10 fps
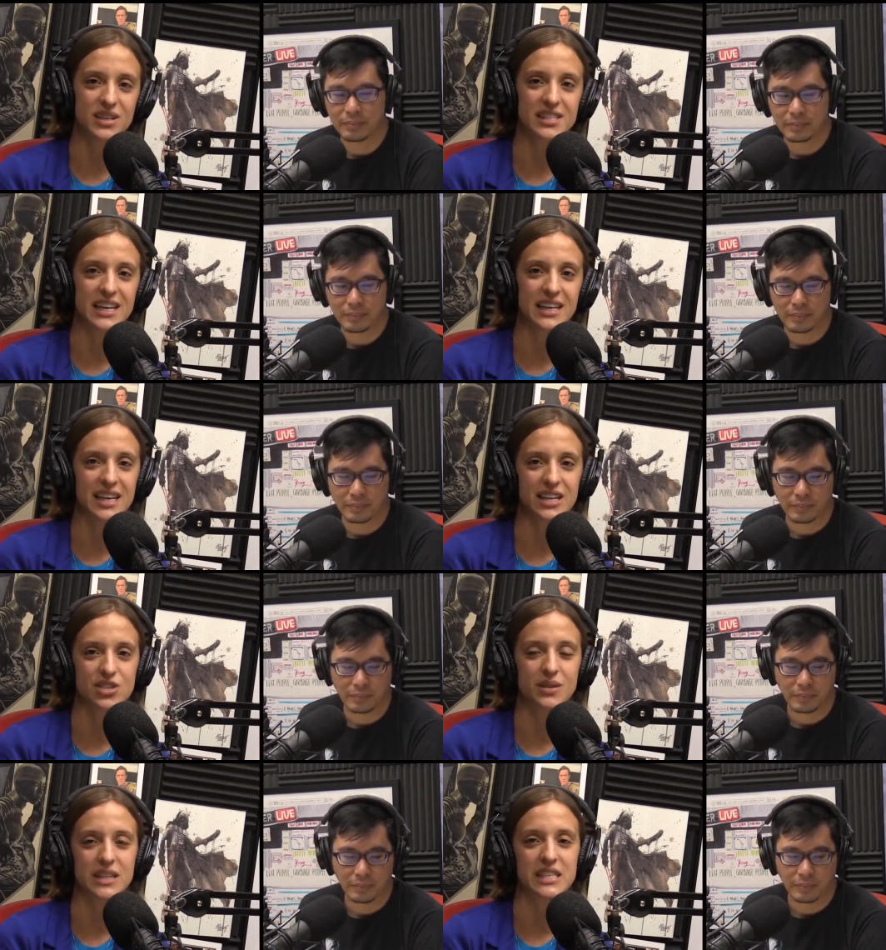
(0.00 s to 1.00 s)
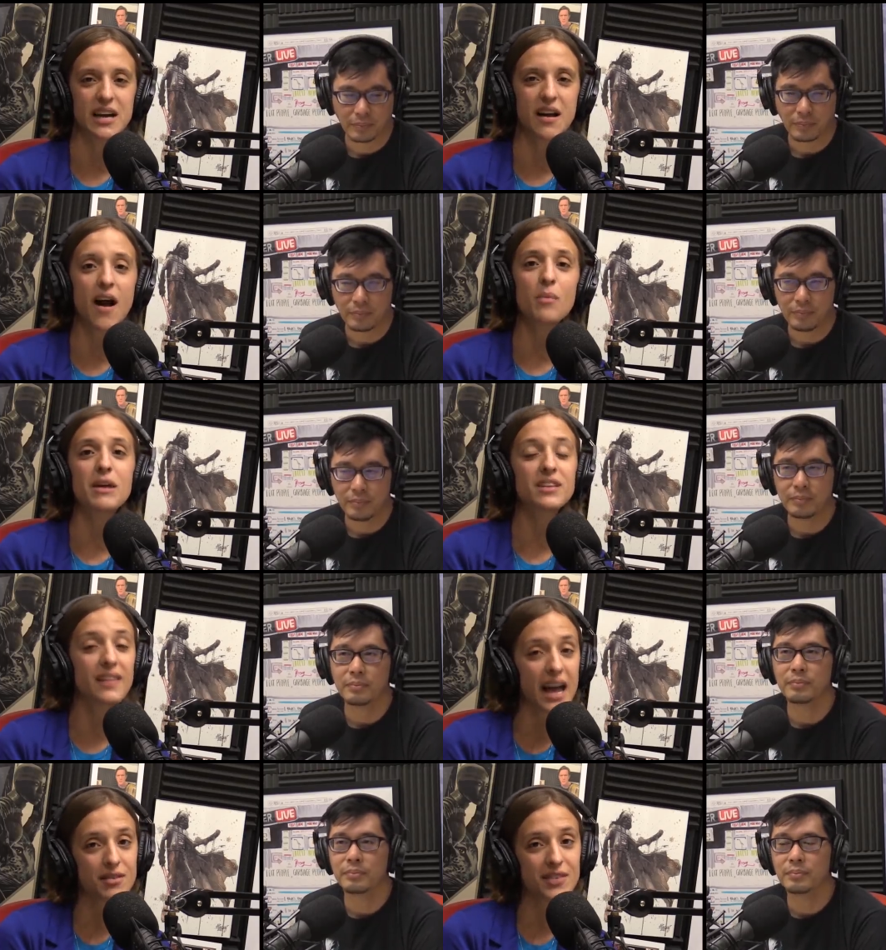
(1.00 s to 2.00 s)
Speaker 1: Lesson, at geekhistorylesson.com. We have a
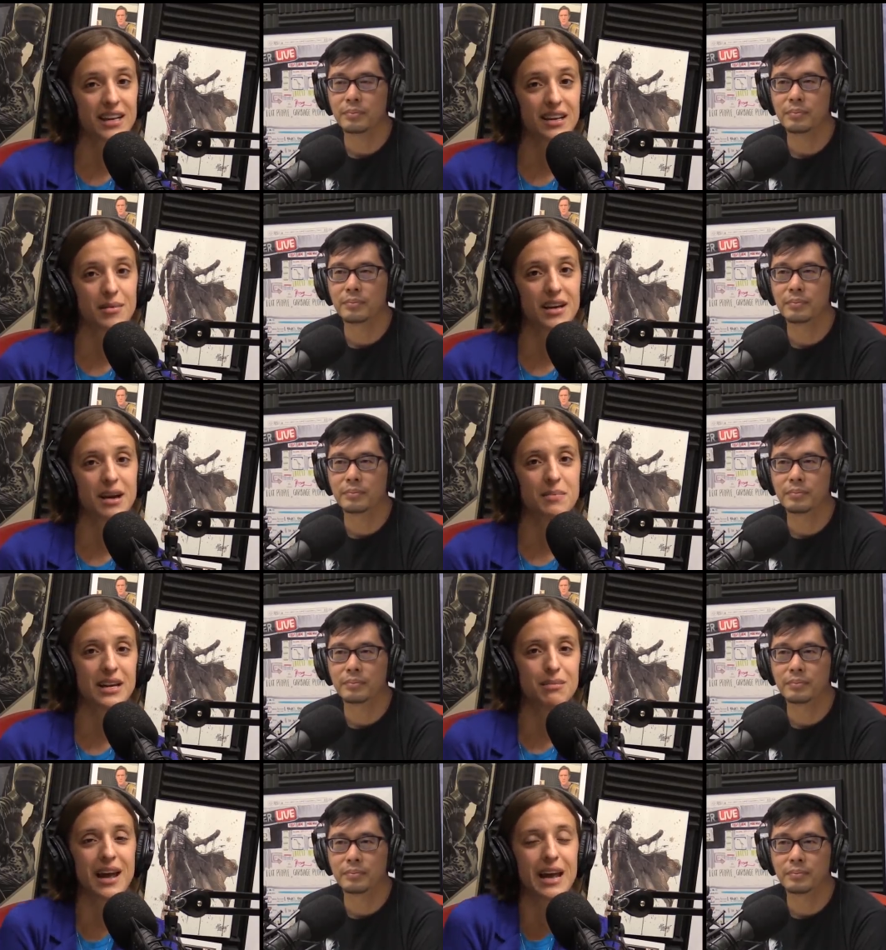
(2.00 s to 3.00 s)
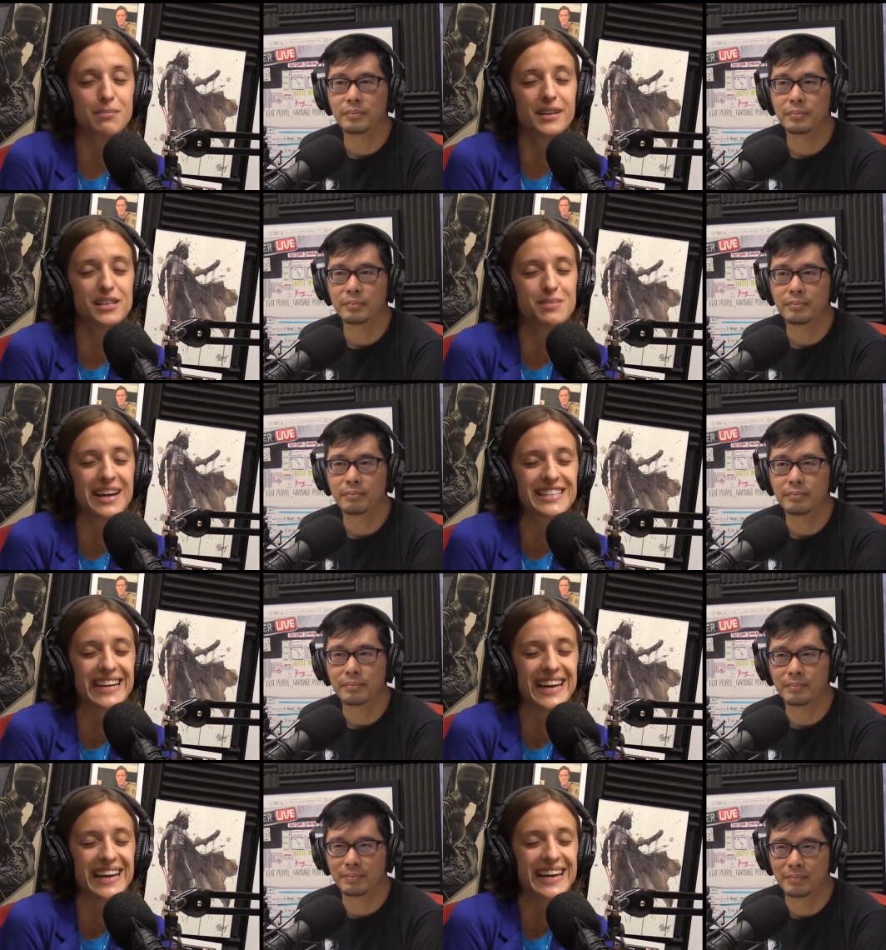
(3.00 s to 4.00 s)
live event coming up in May. Please buy
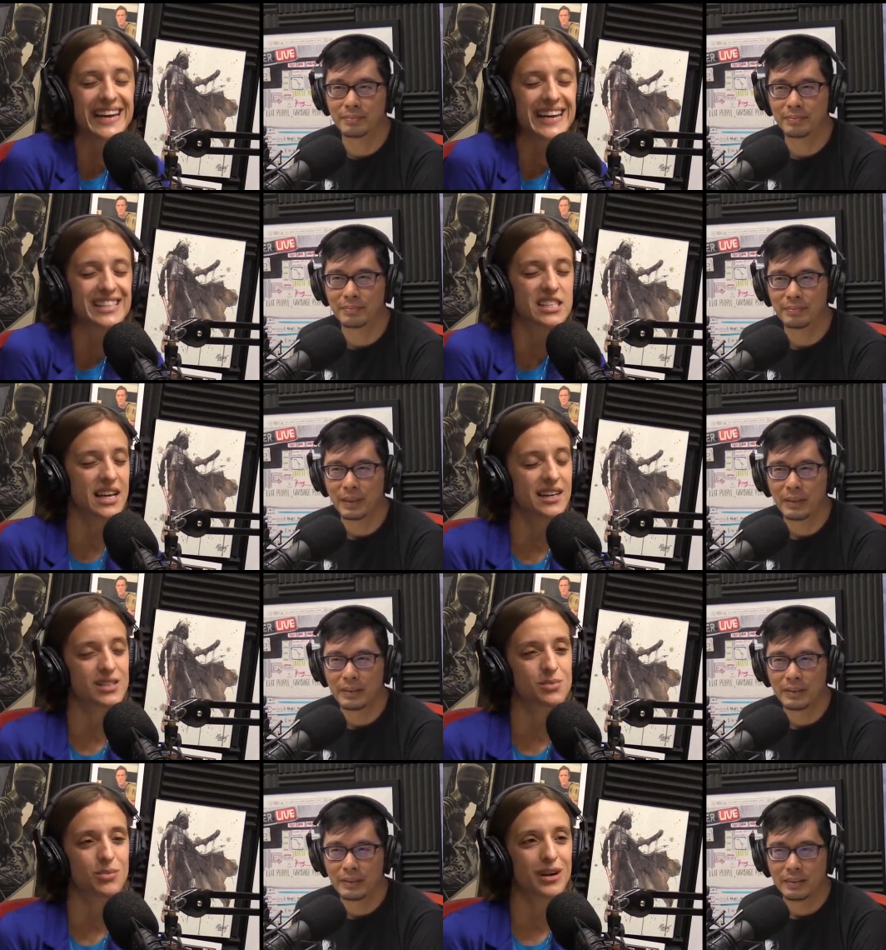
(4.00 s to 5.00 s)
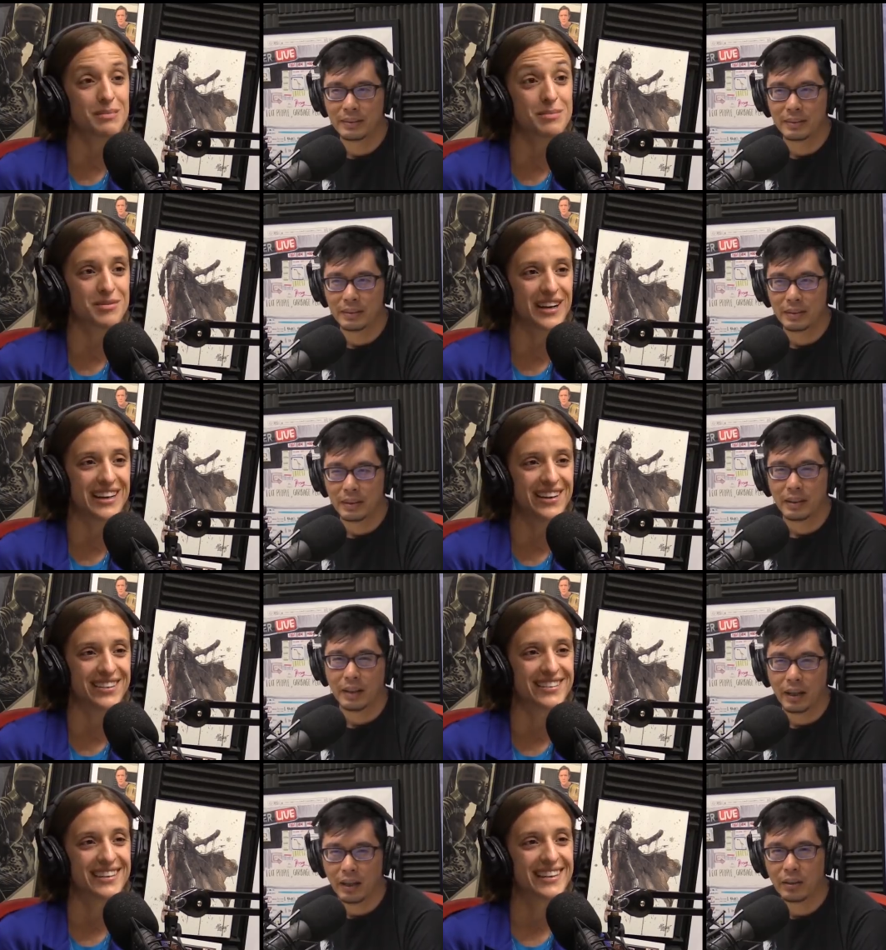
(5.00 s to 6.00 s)
tickets. Dennis, where can people find you?
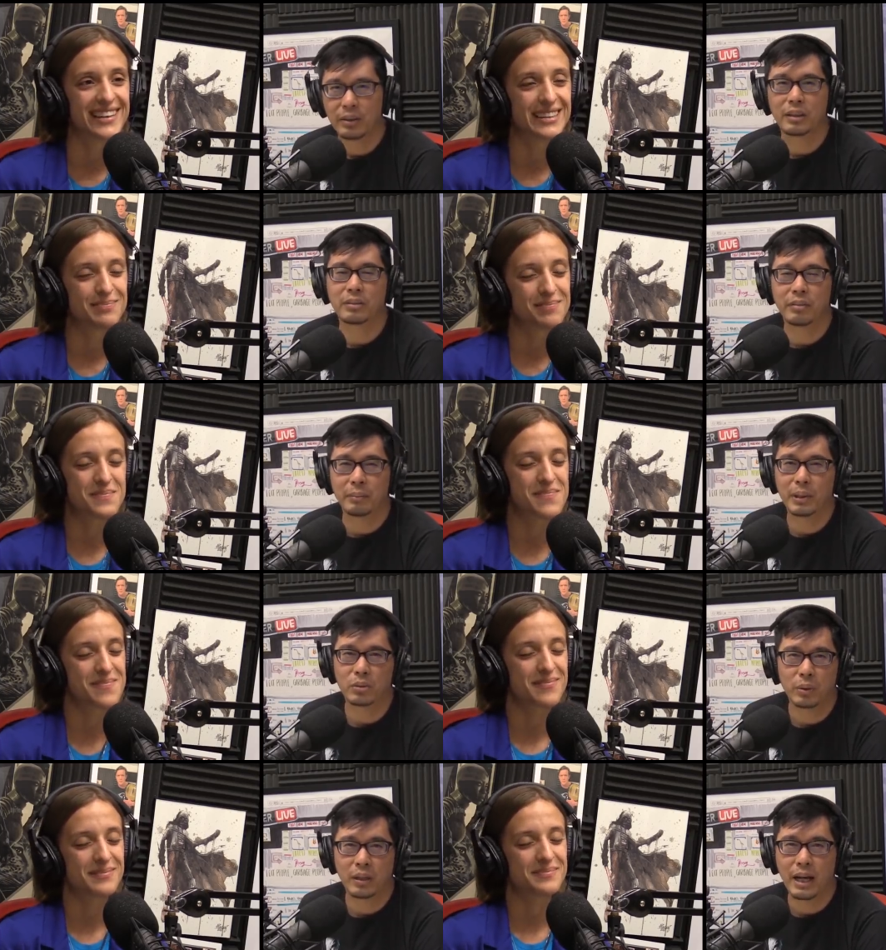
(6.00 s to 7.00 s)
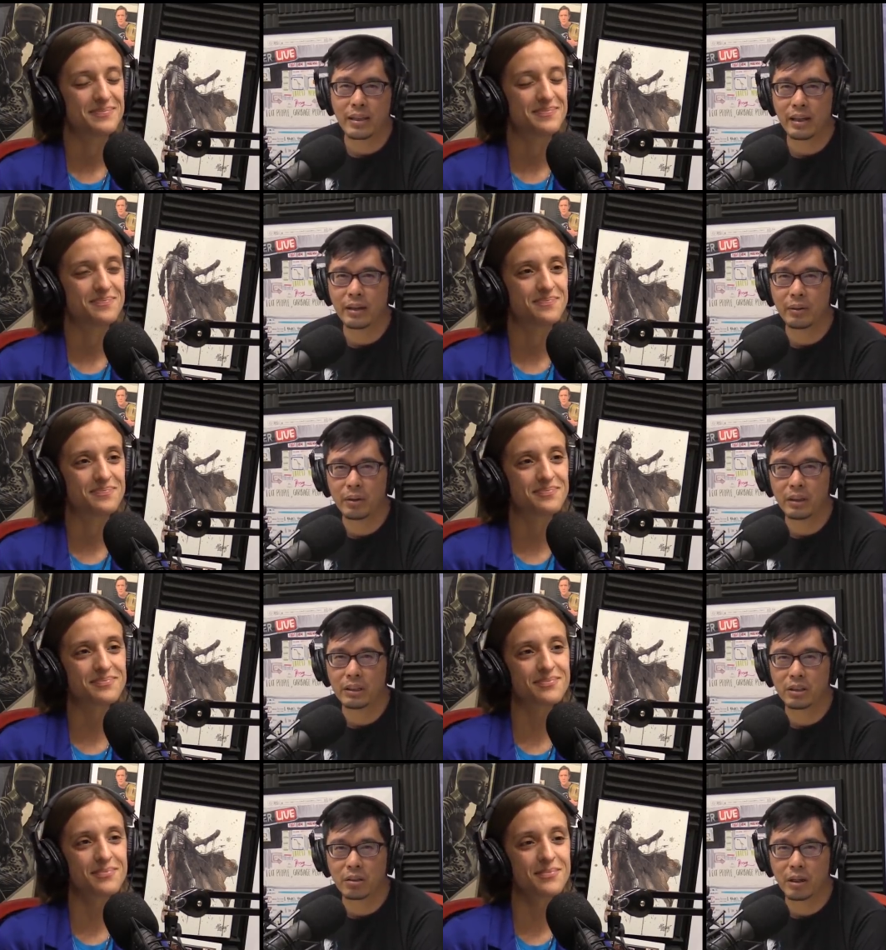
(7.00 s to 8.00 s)
Speaker 2: Uh, you guys can find me on Twitter at ThinkHero,
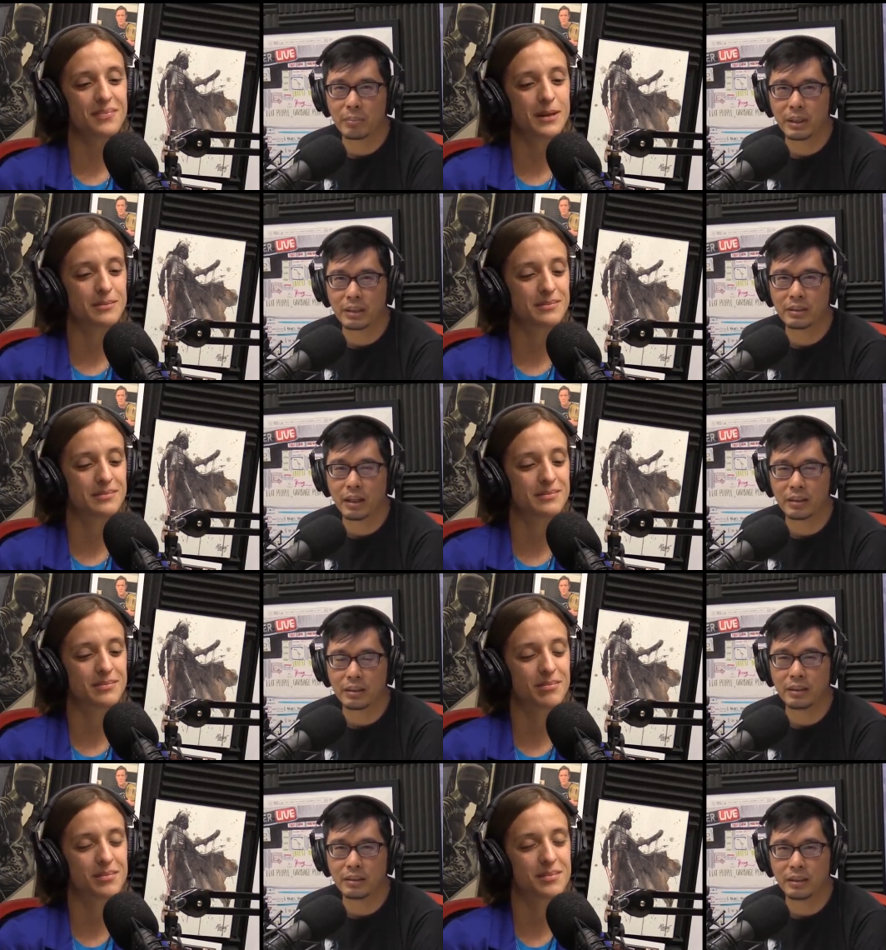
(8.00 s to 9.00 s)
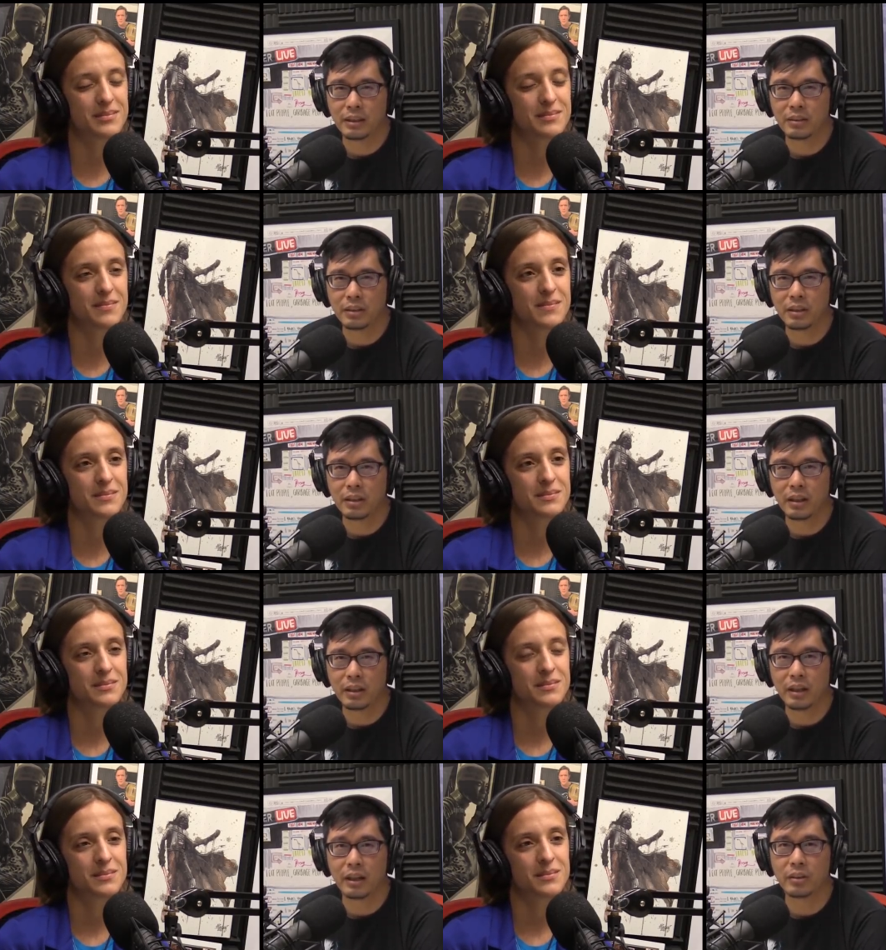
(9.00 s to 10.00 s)
Instagram, Dennis.tzng.
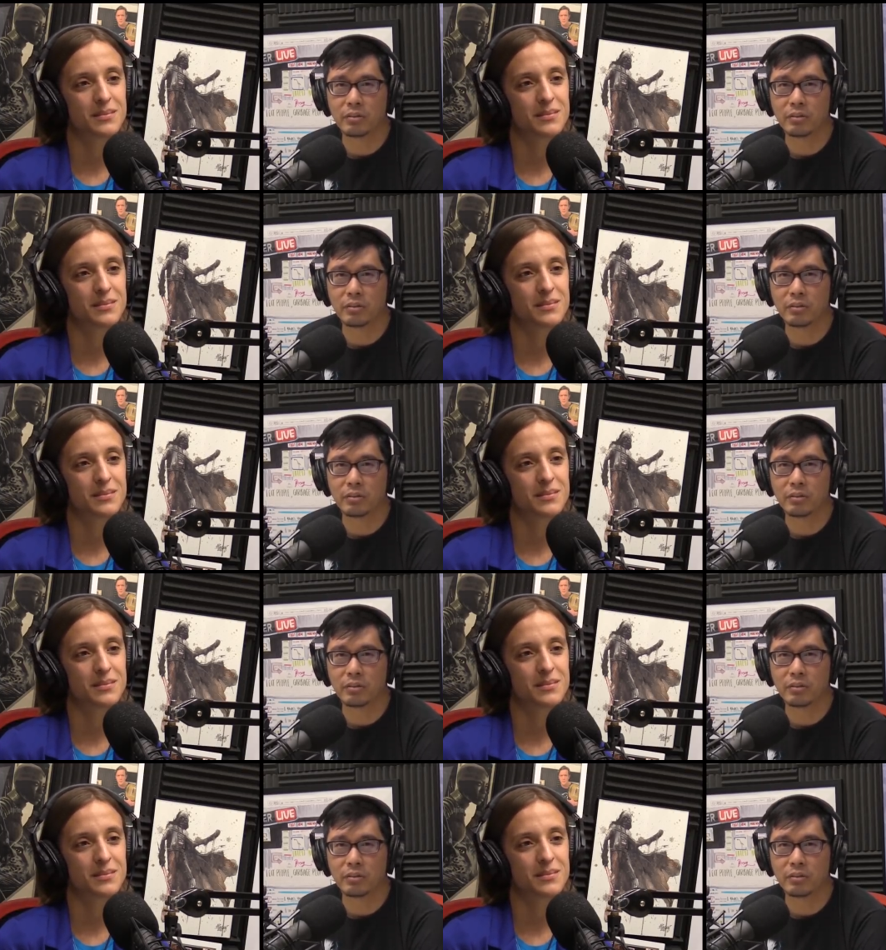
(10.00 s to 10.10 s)
And yeah, you